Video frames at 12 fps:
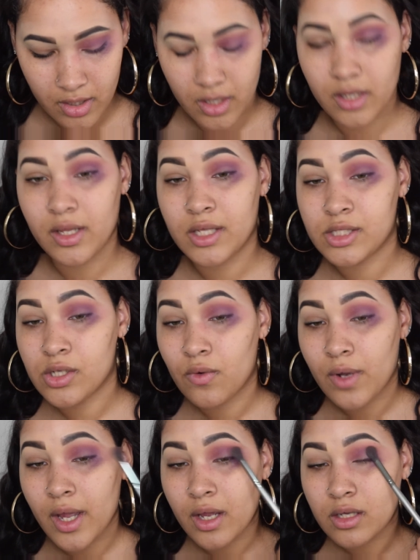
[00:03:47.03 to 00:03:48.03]
and that's
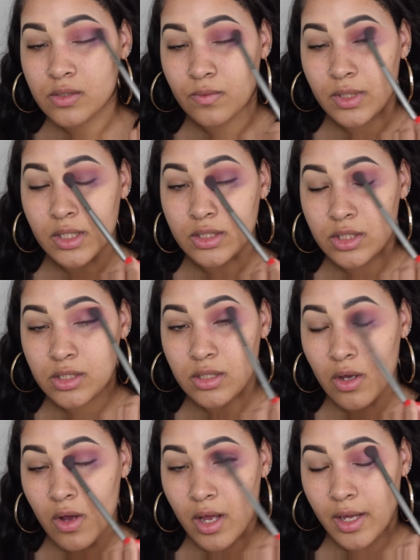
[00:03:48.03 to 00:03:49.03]
okay because we can just
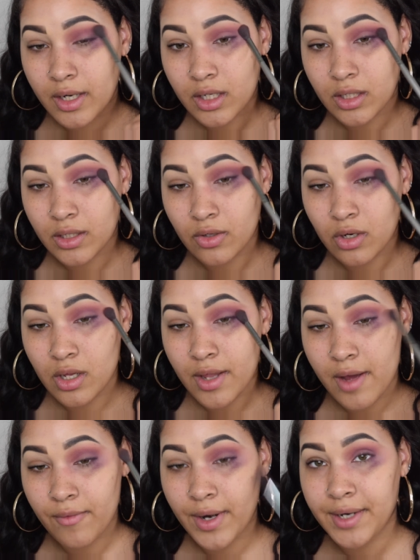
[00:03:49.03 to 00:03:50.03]
go ahead and clean all of
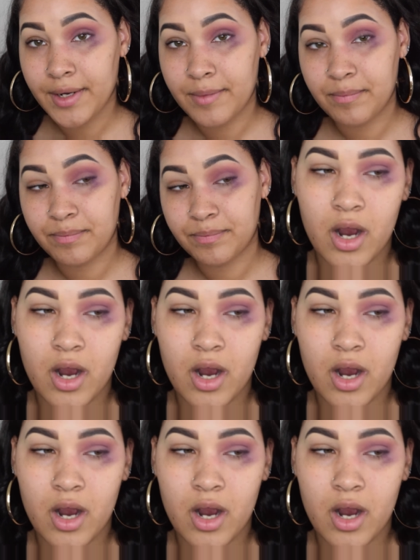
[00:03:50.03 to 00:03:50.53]
that right up.